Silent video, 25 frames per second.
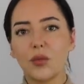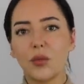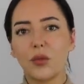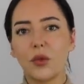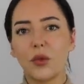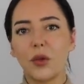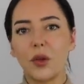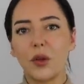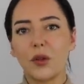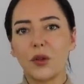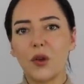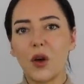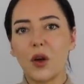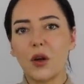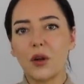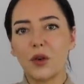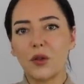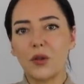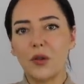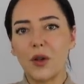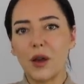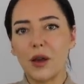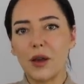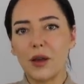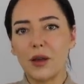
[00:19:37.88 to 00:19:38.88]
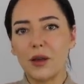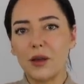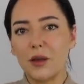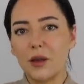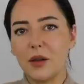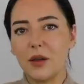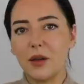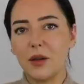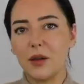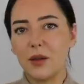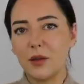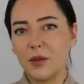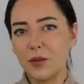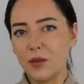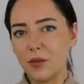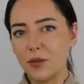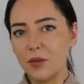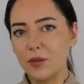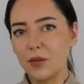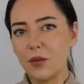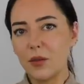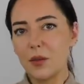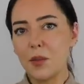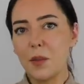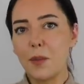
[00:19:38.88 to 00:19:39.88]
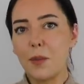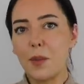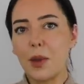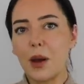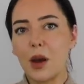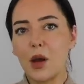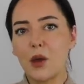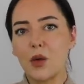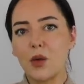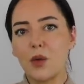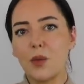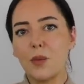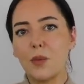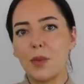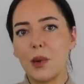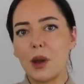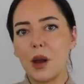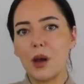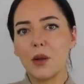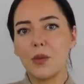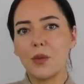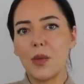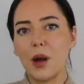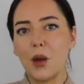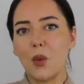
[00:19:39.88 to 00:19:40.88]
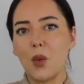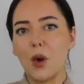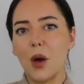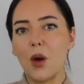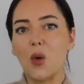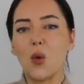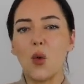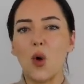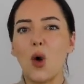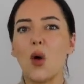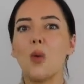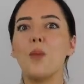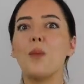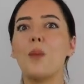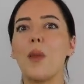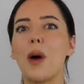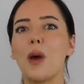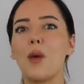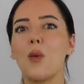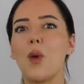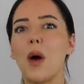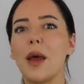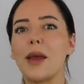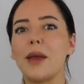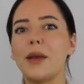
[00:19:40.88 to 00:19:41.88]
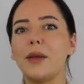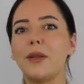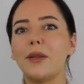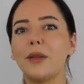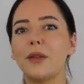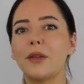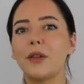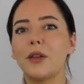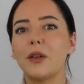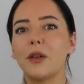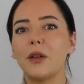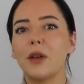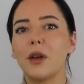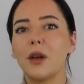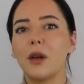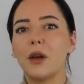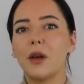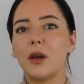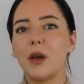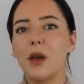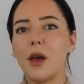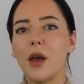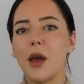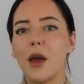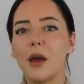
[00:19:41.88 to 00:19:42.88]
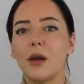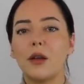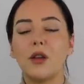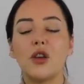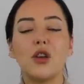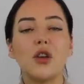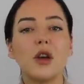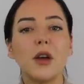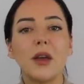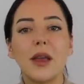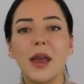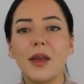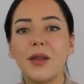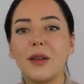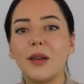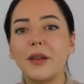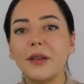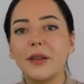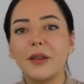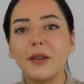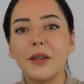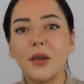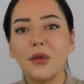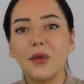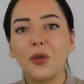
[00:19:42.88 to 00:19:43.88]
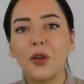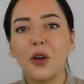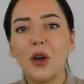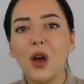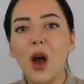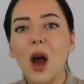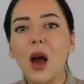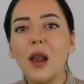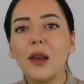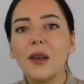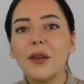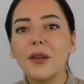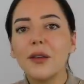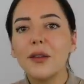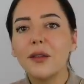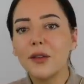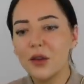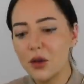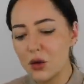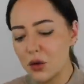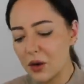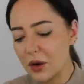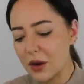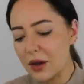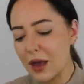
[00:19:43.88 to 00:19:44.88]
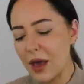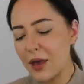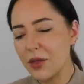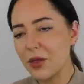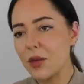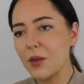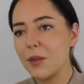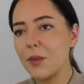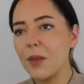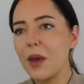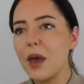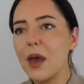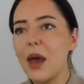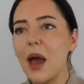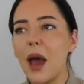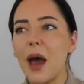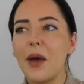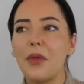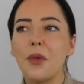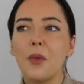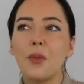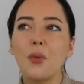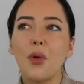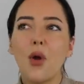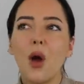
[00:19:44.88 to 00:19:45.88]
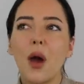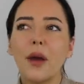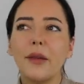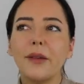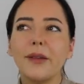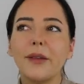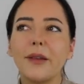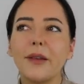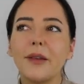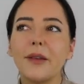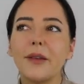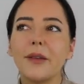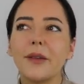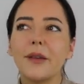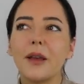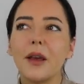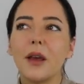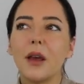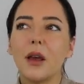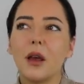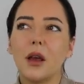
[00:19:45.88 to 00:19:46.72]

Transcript: So it's kind of like below my, or on my waist. You could get these in different colours, you could get them, and the prices